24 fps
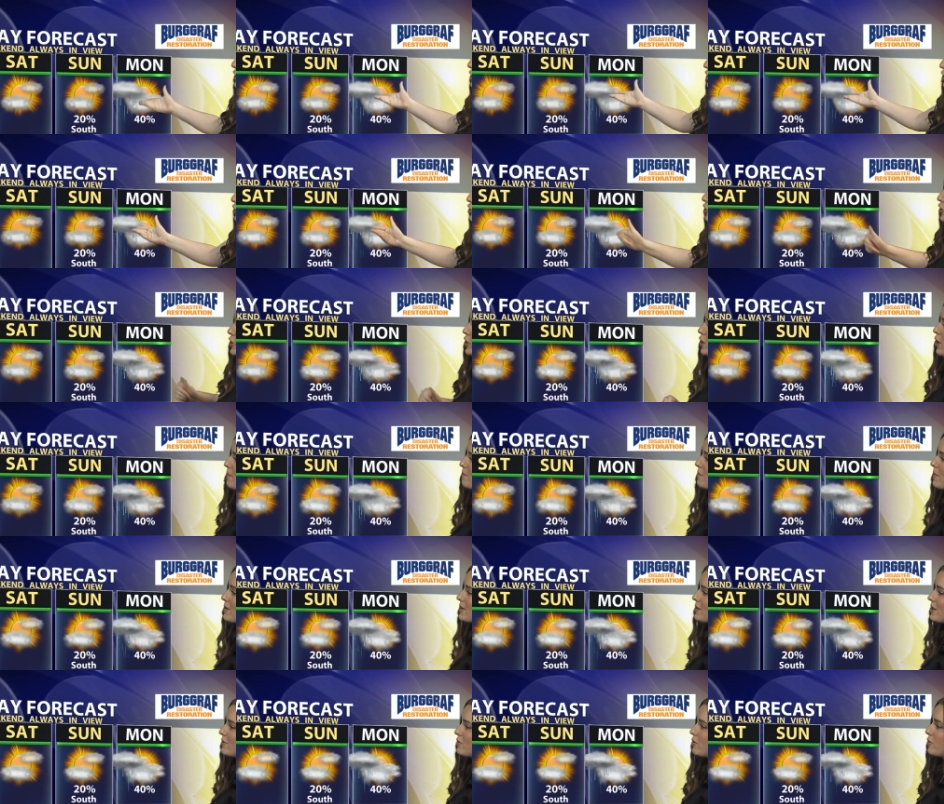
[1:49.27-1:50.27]
Starting on
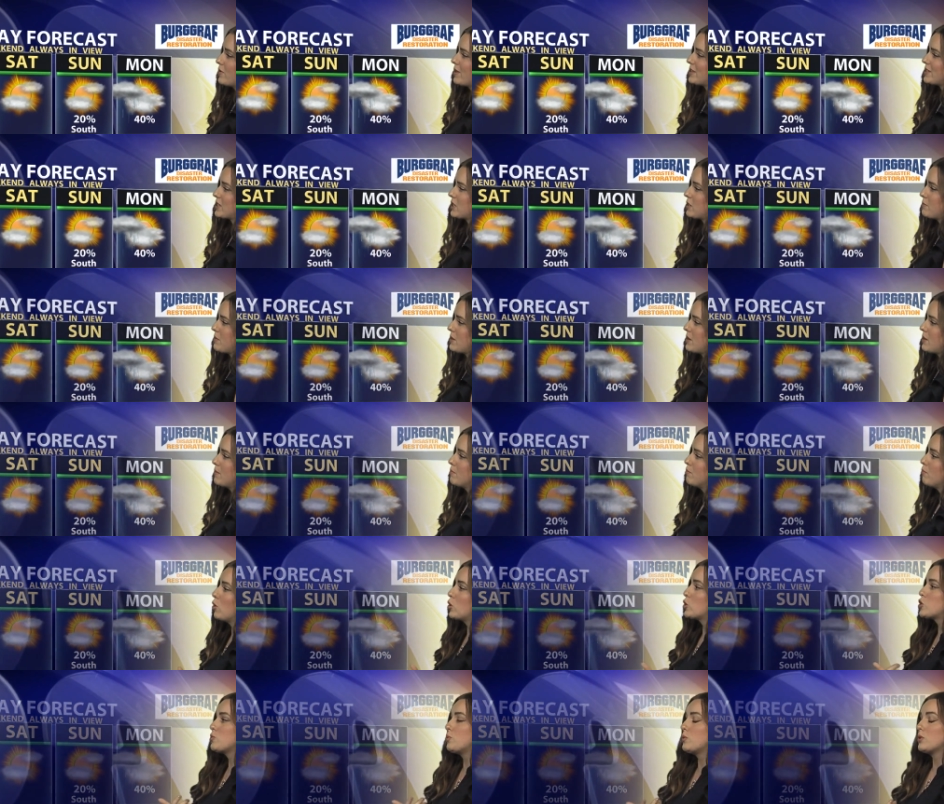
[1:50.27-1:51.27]
Monday, though, that's going to be
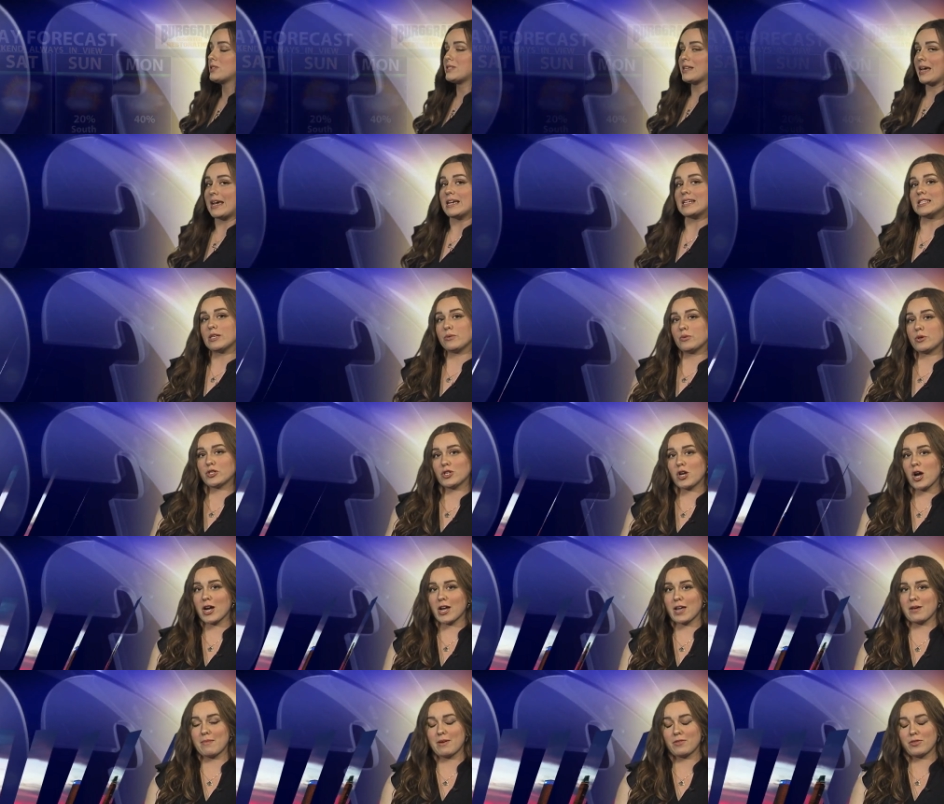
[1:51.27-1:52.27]
multiple days that we're
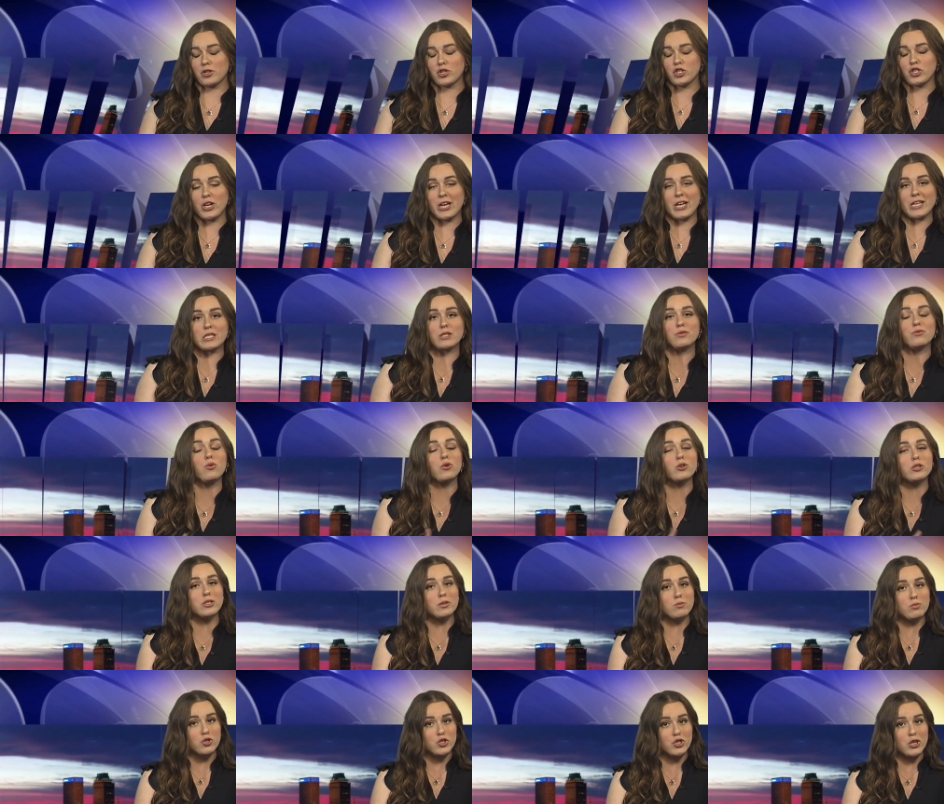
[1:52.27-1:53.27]
talking about the chance for
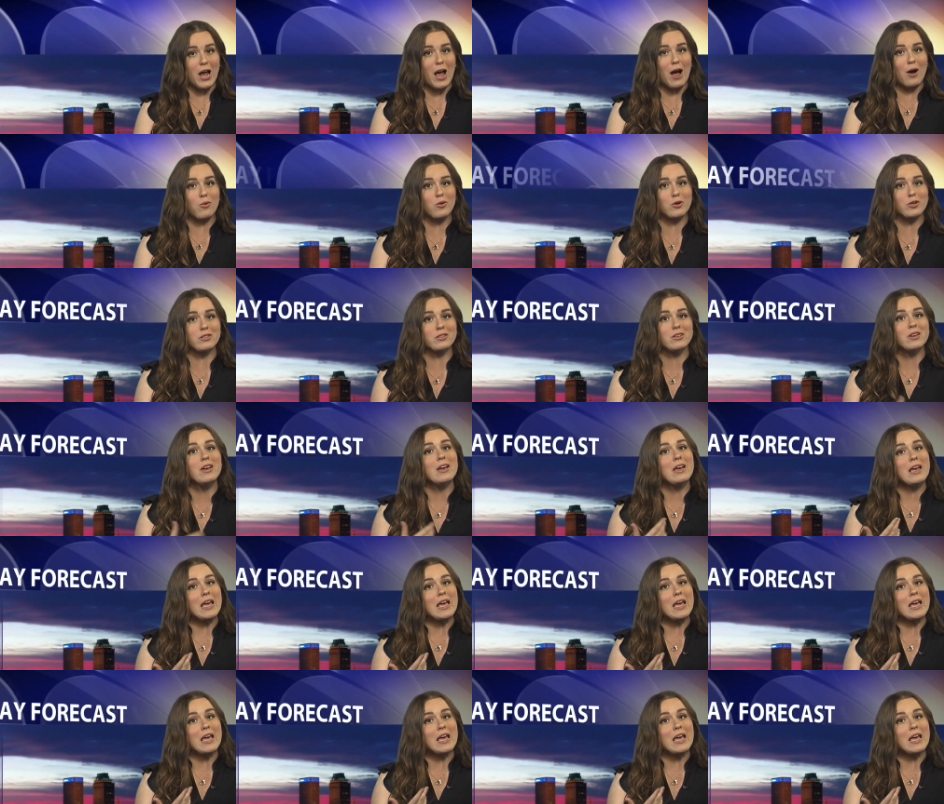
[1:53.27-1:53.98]
some showers